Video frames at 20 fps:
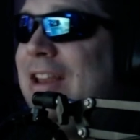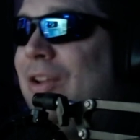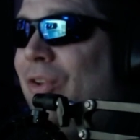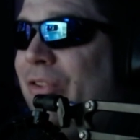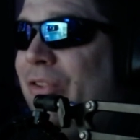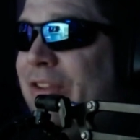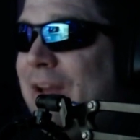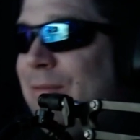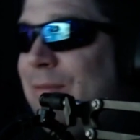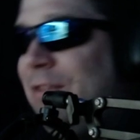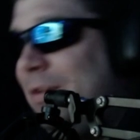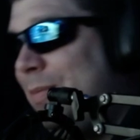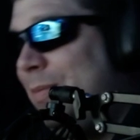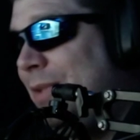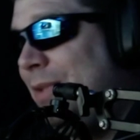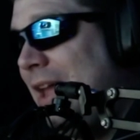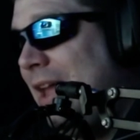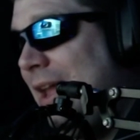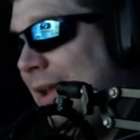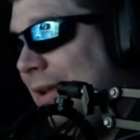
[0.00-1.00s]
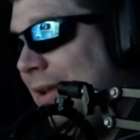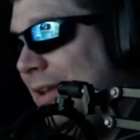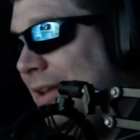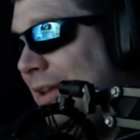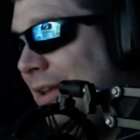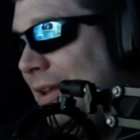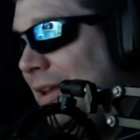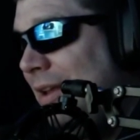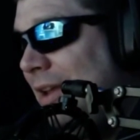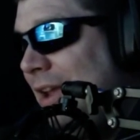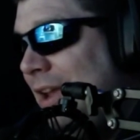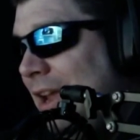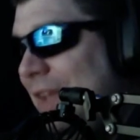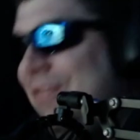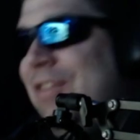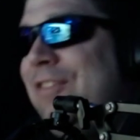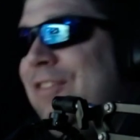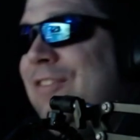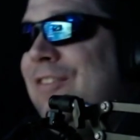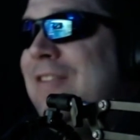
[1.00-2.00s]
whole time she's playing. If
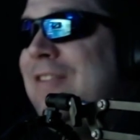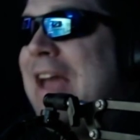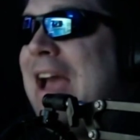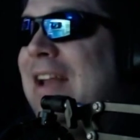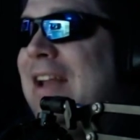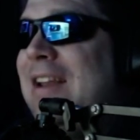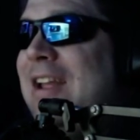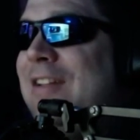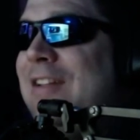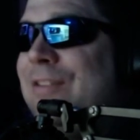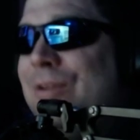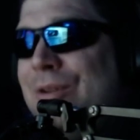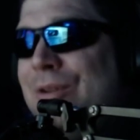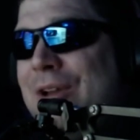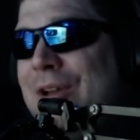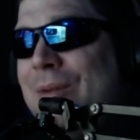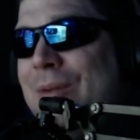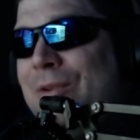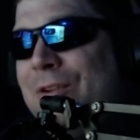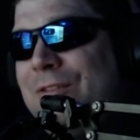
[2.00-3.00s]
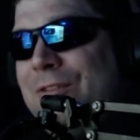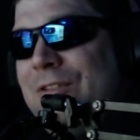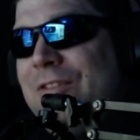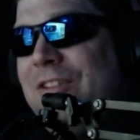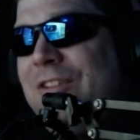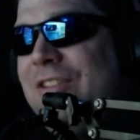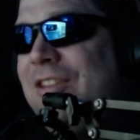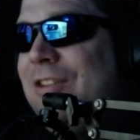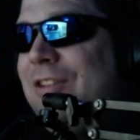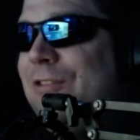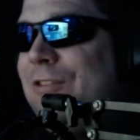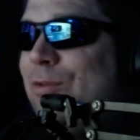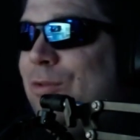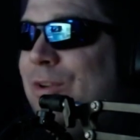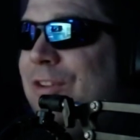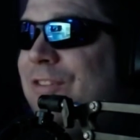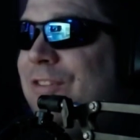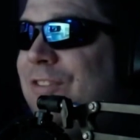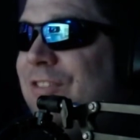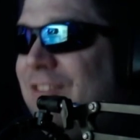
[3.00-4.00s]
this stagnates her numbers and she thinks
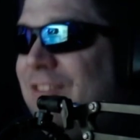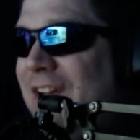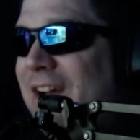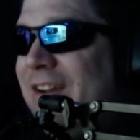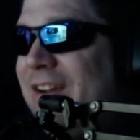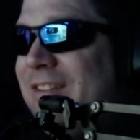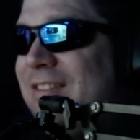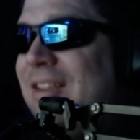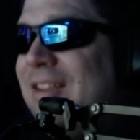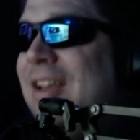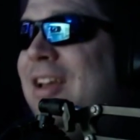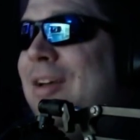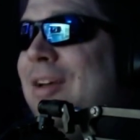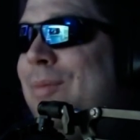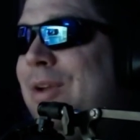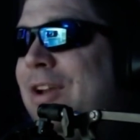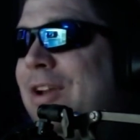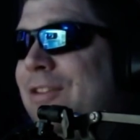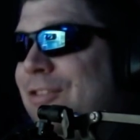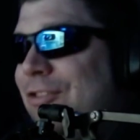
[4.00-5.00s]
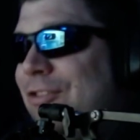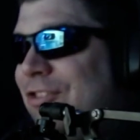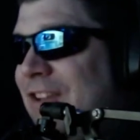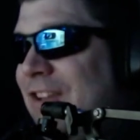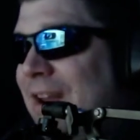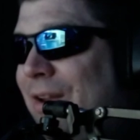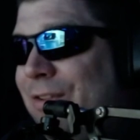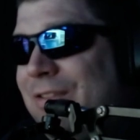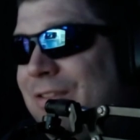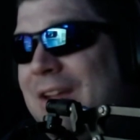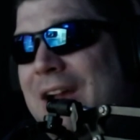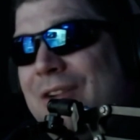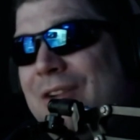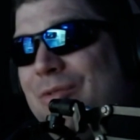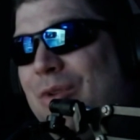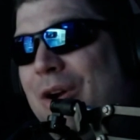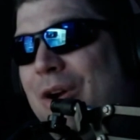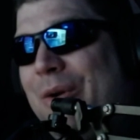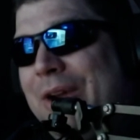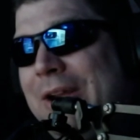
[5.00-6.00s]
Twitch sucks because her channel's not
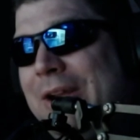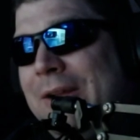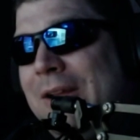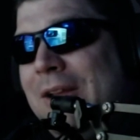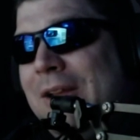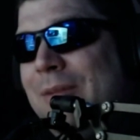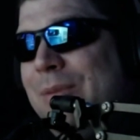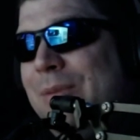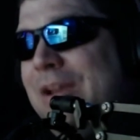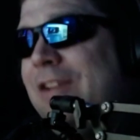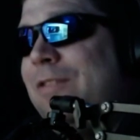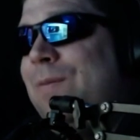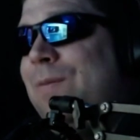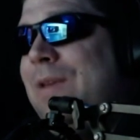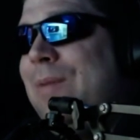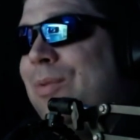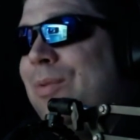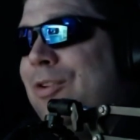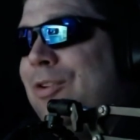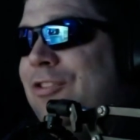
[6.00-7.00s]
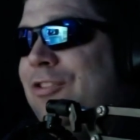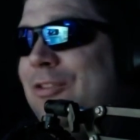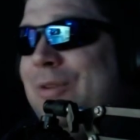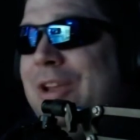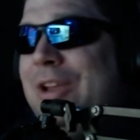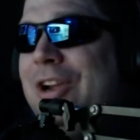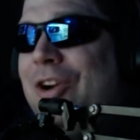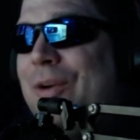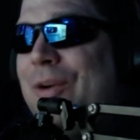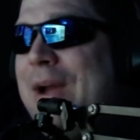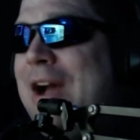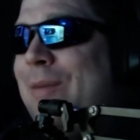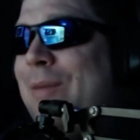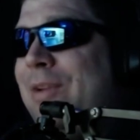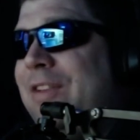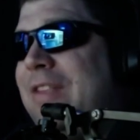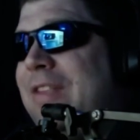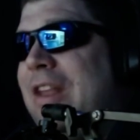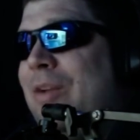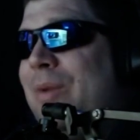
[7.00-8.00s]
growing, because people are tuning her out
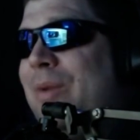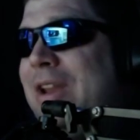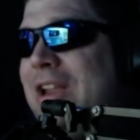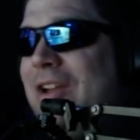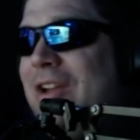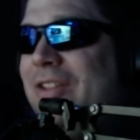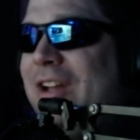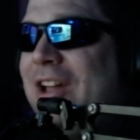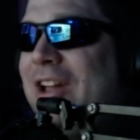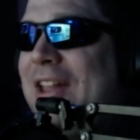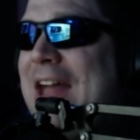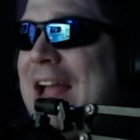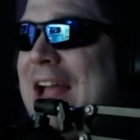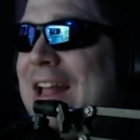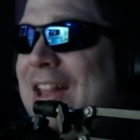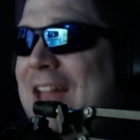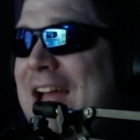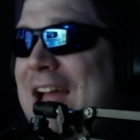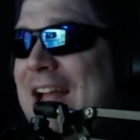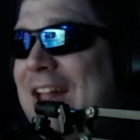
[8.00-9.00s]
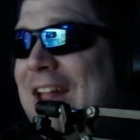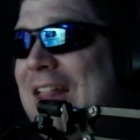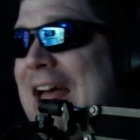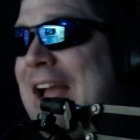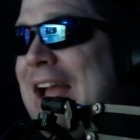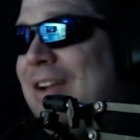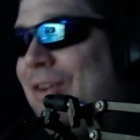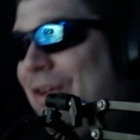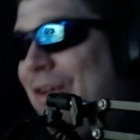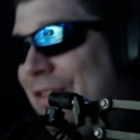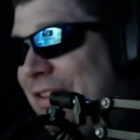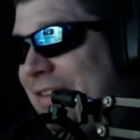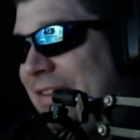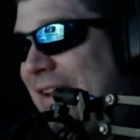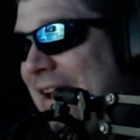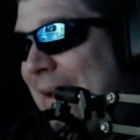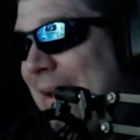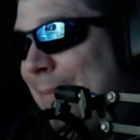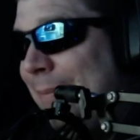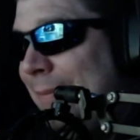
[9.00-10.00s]
because they don't want to hear the clack, clack, clack all the
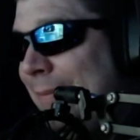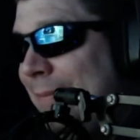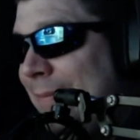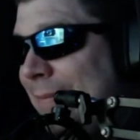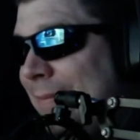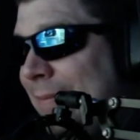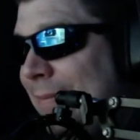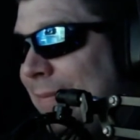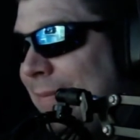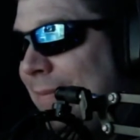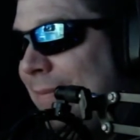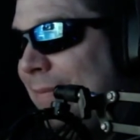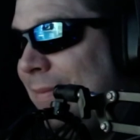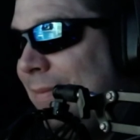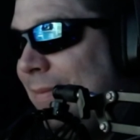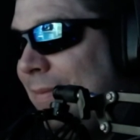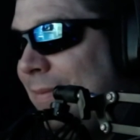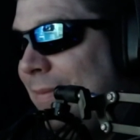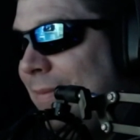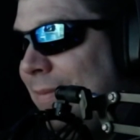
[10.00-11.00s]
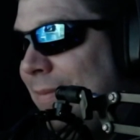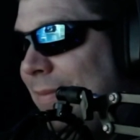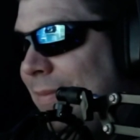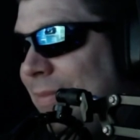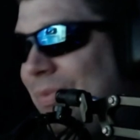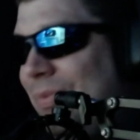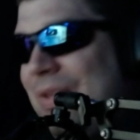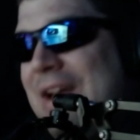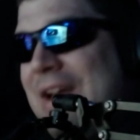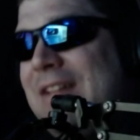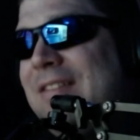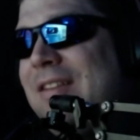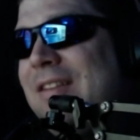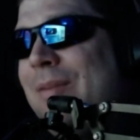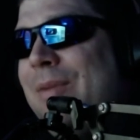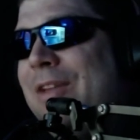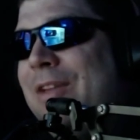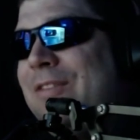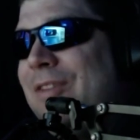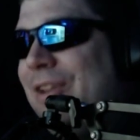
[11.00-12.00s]
time, that's
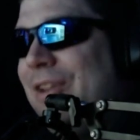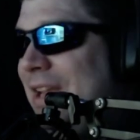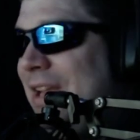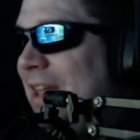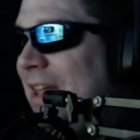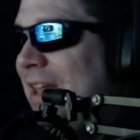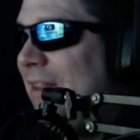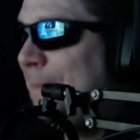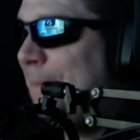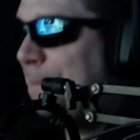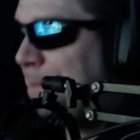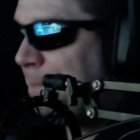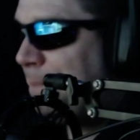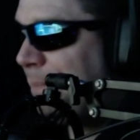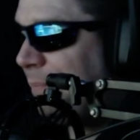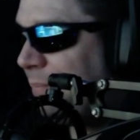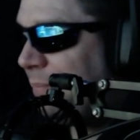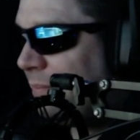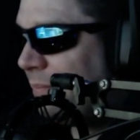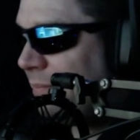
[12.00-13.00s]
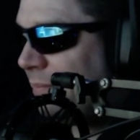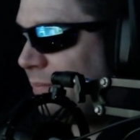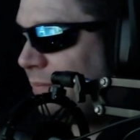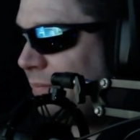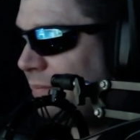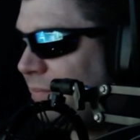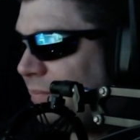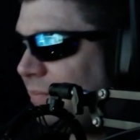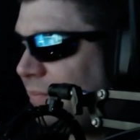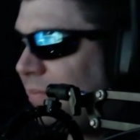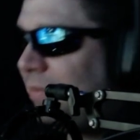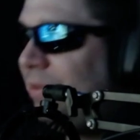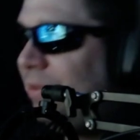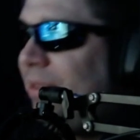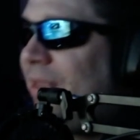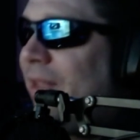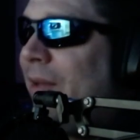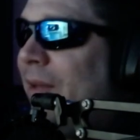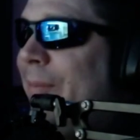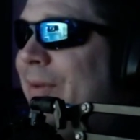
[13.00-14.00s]
something else altogether.
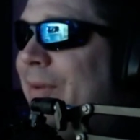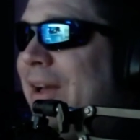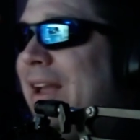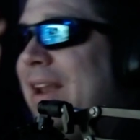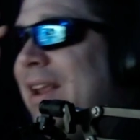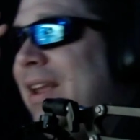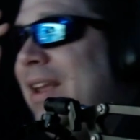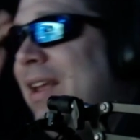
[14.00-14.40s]
But